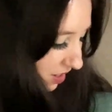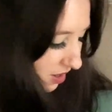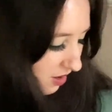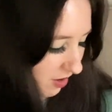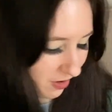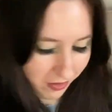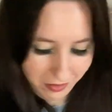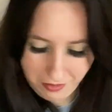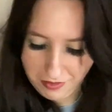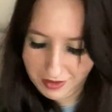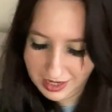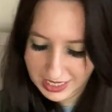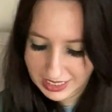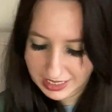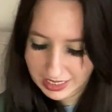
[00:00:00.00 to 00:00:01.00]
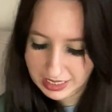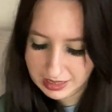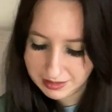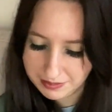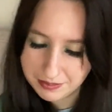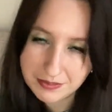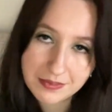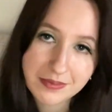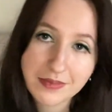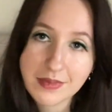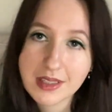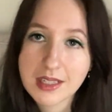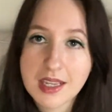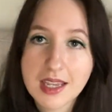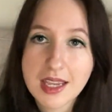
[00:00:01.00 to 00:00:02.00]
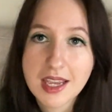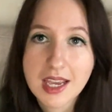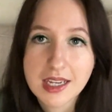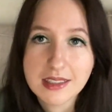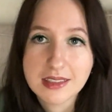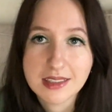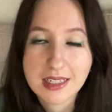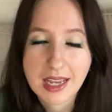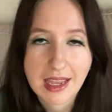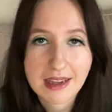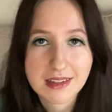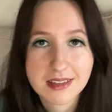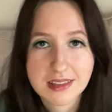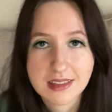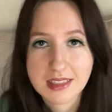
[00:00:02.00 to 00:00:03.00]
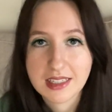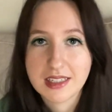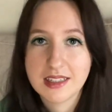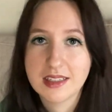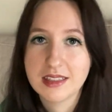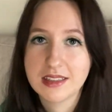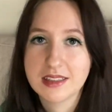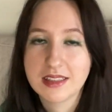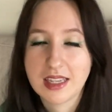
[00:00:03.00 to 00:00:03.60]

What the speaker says: Alrighty. Next is